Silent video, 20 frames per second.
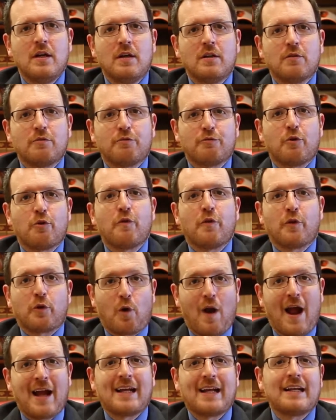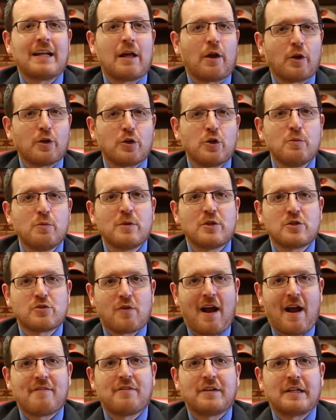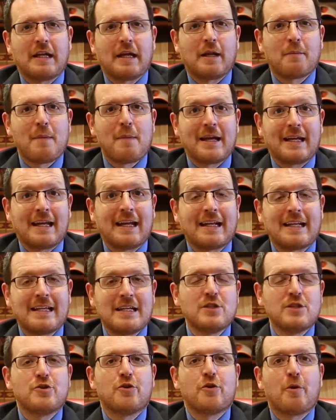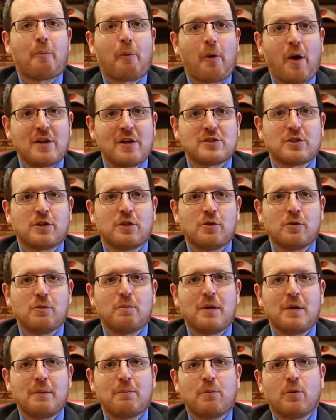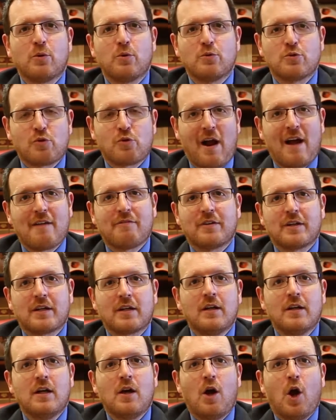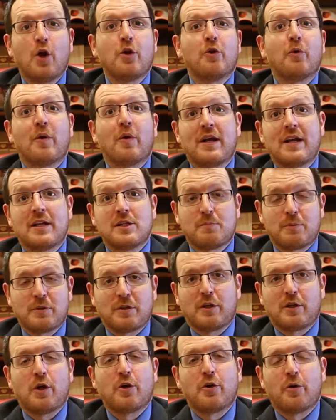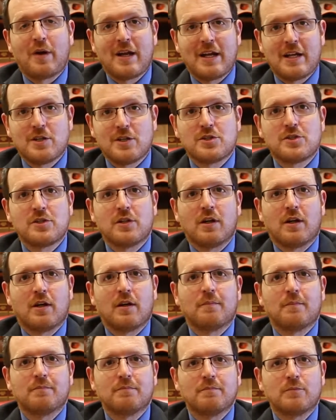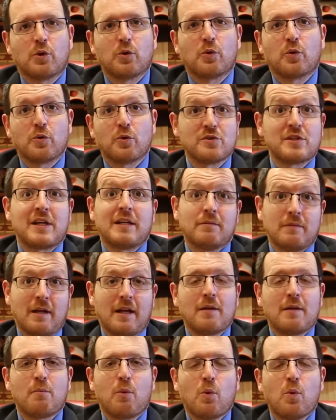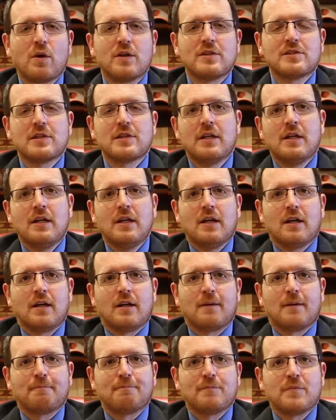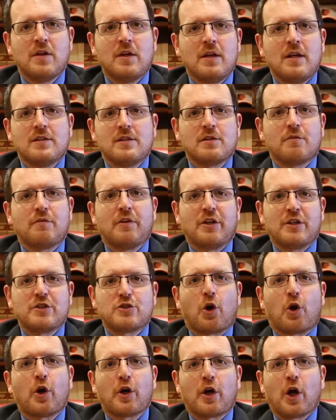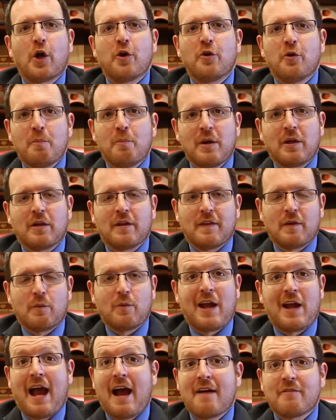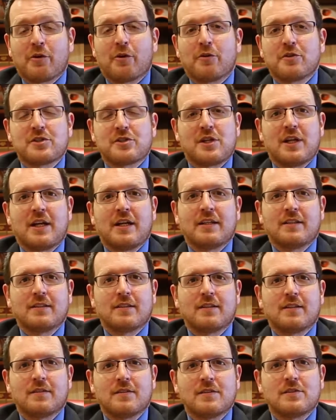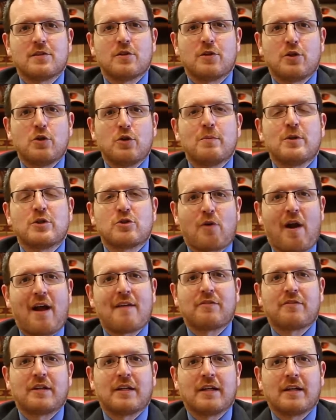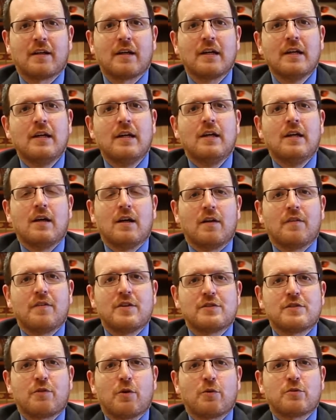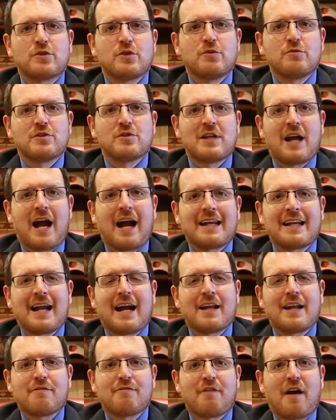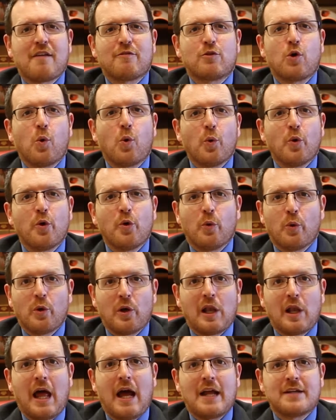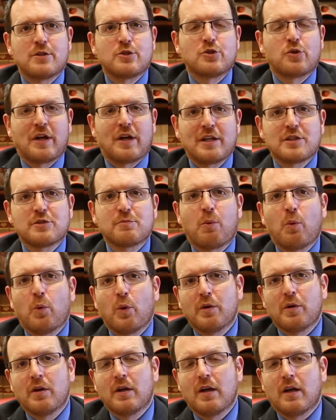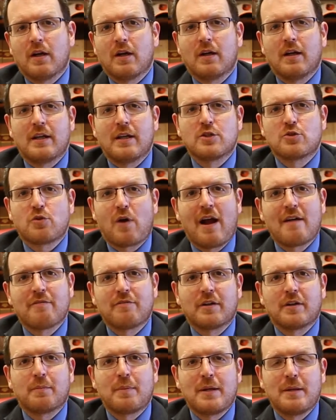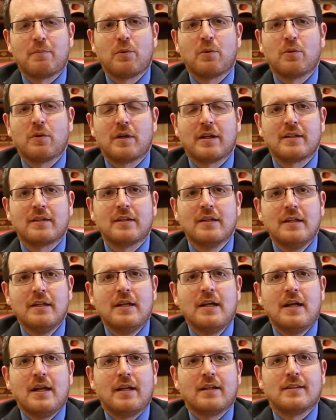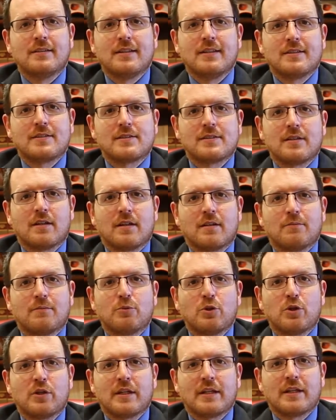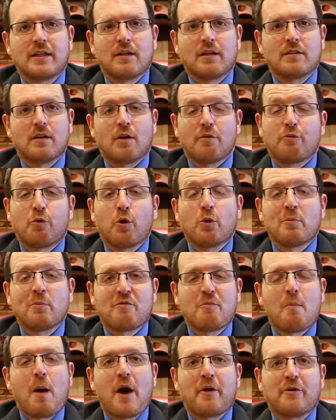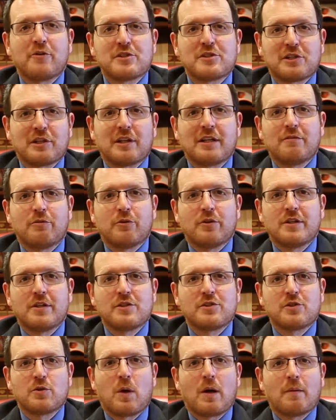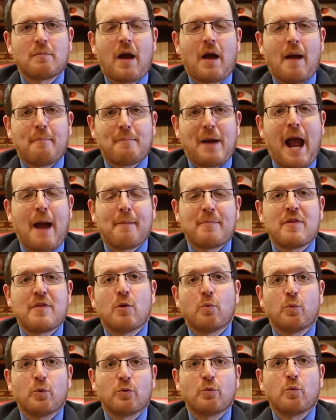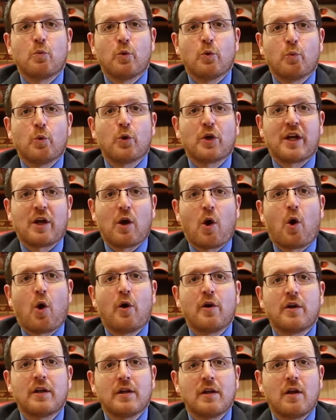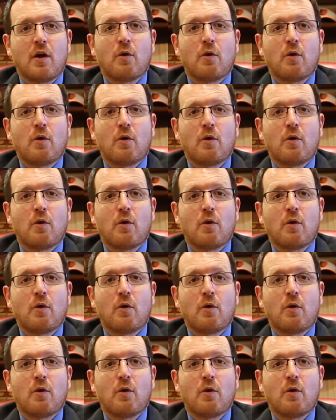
further cracking down on human trafficking and making it easier to prosecute people who traffic underage, particularly underage girls and boys. It's a very dark underbelly that we have in our state, the human trafficking. These folks use the I-95 corridor a lot to transport and traffic people, and it's really a form of modern slavery. So I'm happy that we're working hard